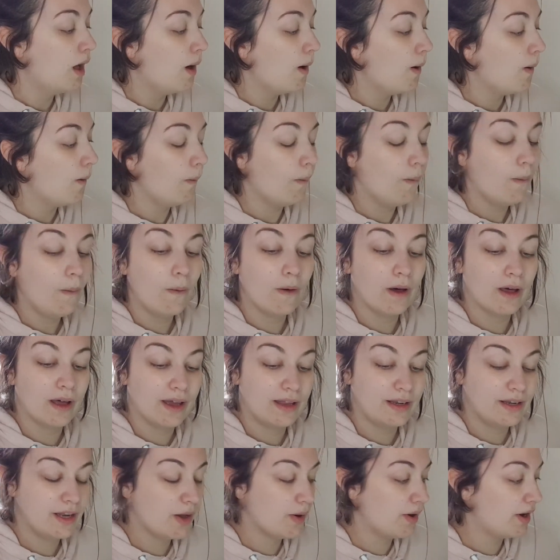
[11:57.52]
Oh,
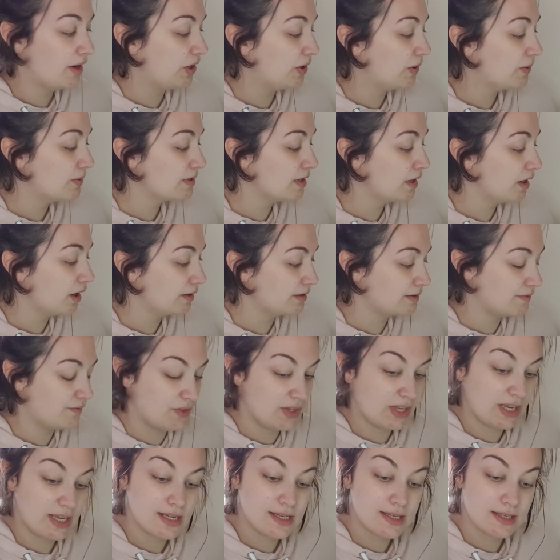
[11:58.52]
and now I use a lot of
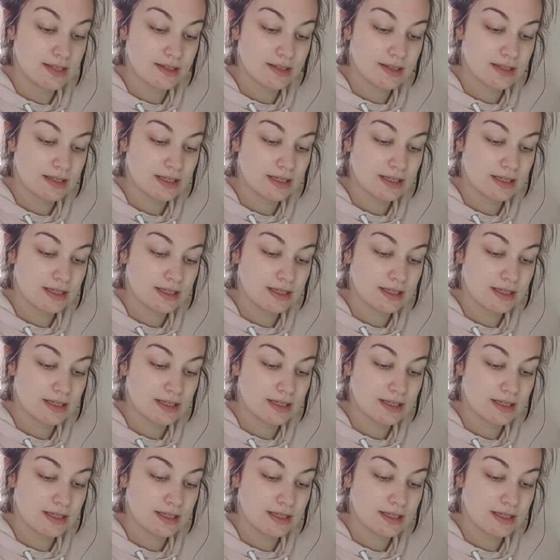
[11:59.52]
these.